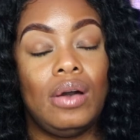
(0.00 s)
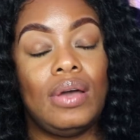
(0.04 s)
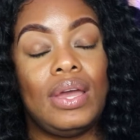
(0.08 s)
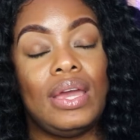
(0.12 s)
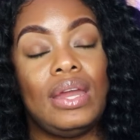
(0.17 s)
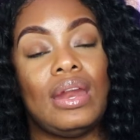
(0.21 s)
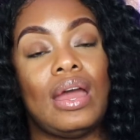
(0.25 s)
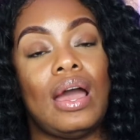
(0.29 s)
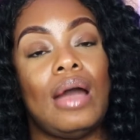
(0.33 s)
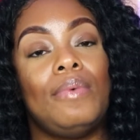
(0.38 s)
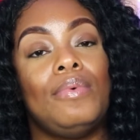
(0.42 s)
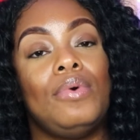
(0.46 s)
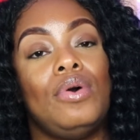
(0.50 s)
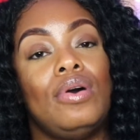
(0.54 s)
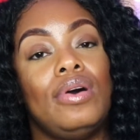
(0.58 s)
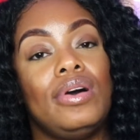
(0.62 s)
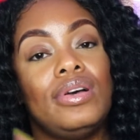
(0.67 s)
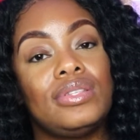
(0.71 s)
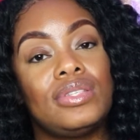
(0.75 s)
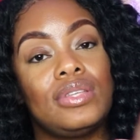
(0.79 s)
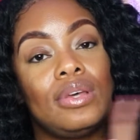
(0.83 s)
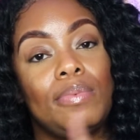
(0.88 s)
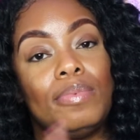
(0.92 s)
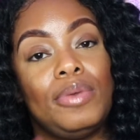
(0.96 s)
And I will
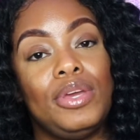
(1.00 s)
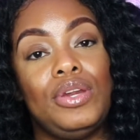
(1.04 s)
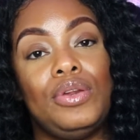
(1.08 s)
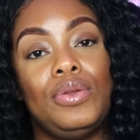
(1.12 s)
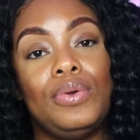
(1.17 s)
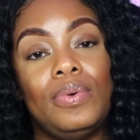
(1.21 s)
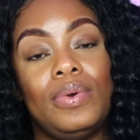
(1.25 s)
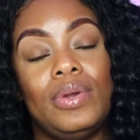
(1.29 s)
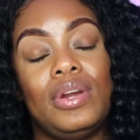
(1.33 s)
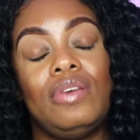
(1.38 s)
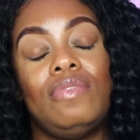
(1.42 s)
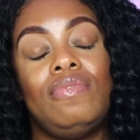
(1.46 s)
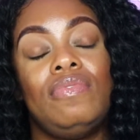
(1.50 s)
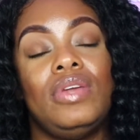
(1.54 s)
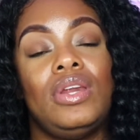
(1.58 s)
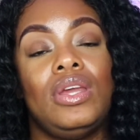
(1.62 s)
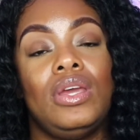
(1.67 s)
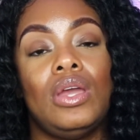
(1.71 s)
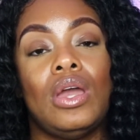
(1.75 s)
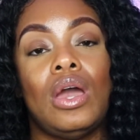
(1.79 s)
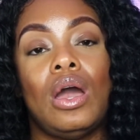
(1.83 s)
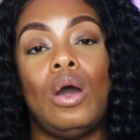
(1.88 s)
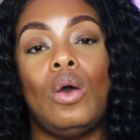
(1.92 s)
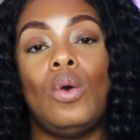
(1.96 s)
also be doing a
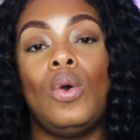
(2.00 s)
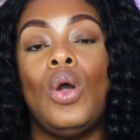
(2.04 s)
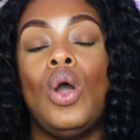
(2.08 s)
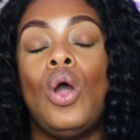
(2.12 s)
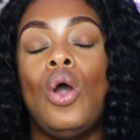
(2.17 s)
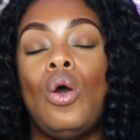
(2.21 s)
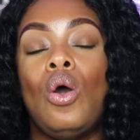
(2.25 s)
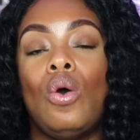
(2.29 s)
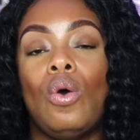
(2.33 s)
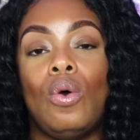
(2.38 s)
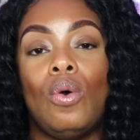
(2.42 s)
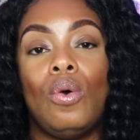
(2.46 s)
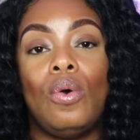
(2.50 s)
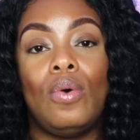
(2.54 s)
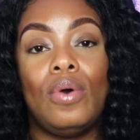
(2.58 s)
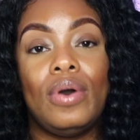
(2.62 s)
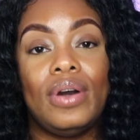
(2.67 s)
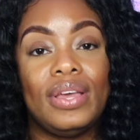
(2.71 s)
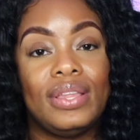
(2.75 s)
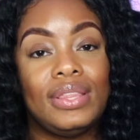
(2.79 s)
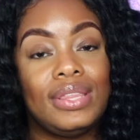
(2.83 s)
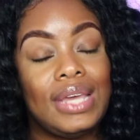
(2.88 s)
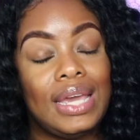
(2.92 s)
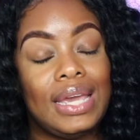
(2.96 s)
video
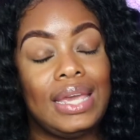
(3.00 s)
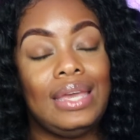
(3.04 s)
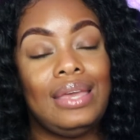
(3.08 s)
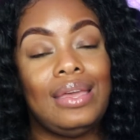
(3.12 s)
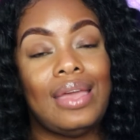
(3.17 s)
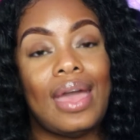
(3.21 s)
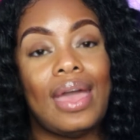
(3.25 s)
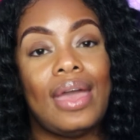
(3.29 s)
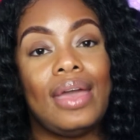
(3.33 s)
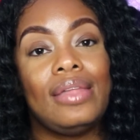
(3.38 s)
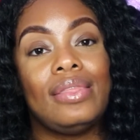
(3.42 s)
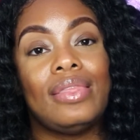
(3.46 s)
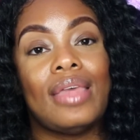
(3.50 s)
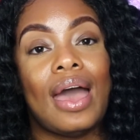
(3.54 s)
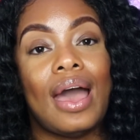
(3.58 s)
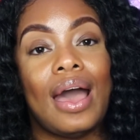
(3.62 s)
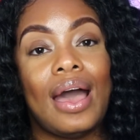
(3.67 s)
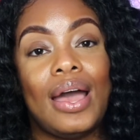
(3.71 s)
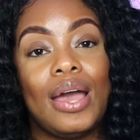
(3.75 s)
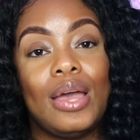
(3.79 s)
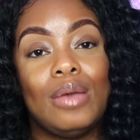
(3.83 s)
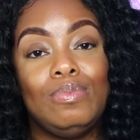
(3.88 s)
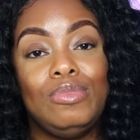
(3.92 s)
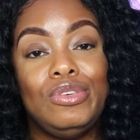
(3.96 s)
on the EA that
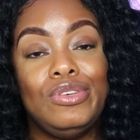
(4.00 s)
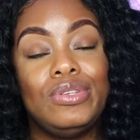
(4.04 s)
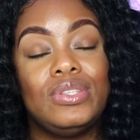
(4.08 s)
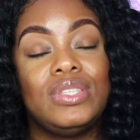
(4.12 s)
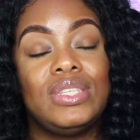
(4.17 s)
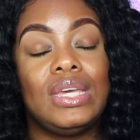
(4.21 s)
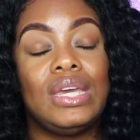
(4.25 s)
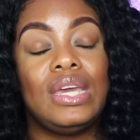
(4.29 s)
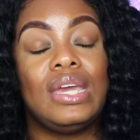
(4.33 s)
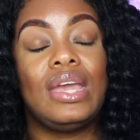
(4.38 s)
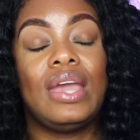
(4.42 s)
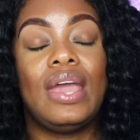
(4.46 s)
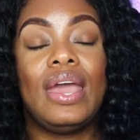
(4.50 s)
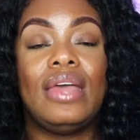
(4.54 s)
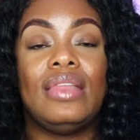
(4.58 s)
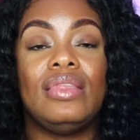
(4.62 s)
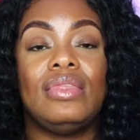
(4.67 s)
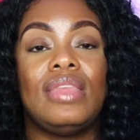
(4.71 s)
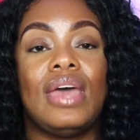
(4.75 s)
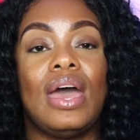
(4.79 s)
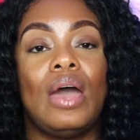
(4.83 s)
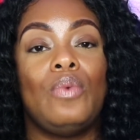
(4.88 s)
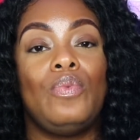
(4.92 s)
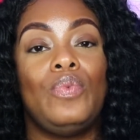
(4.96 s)
I'm using
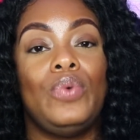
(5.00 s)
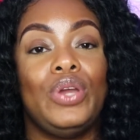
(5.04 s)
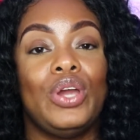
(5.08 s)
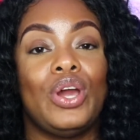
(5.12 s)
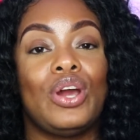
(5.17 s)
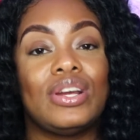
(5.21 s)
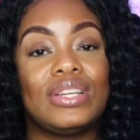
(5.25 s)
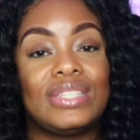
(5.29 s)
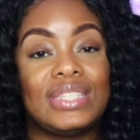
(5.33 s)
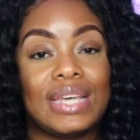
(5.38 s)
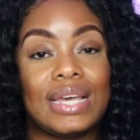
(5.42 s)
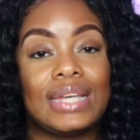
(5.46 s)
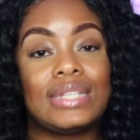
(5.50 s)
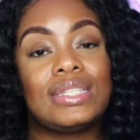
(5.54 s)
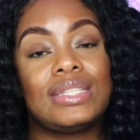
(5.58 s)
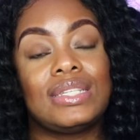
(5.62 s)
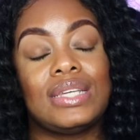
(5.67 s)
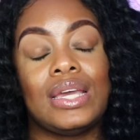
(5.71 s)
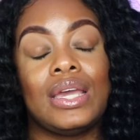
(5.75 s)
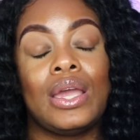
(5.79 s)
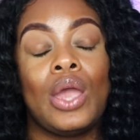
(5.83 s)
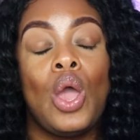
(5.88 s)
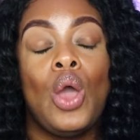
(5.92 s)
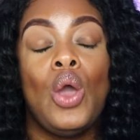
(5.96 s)
and that we are
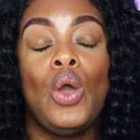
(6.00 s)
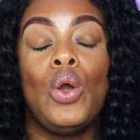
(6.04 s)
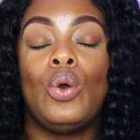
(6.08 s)
testing.